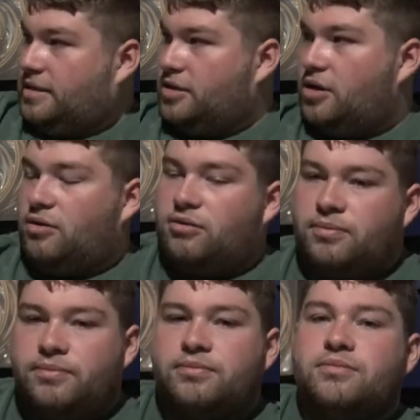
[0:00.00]
You know,
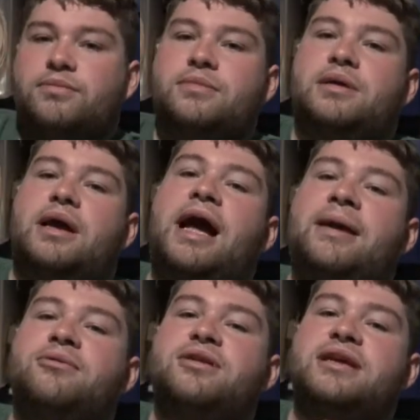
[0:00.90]

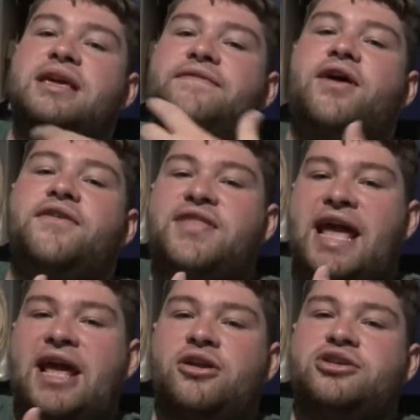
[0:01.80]
I'm going to give off
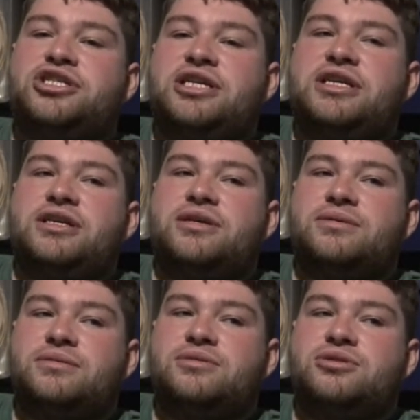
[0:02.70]
that energy
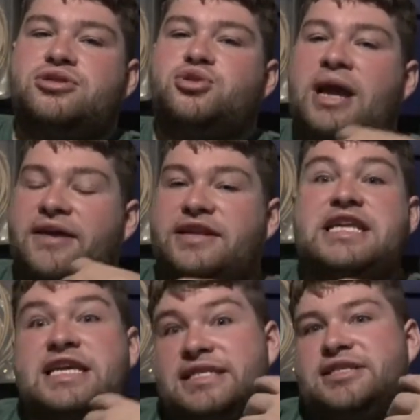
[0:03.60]
to have an
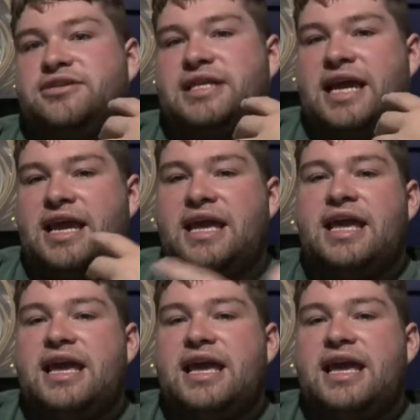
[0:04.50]
easier day.